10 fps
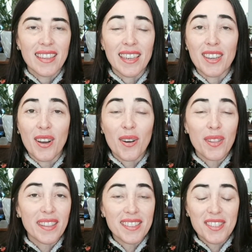And know
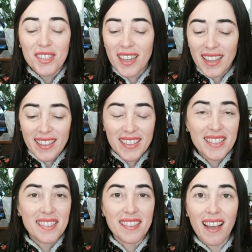that this child
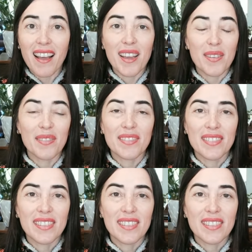needs time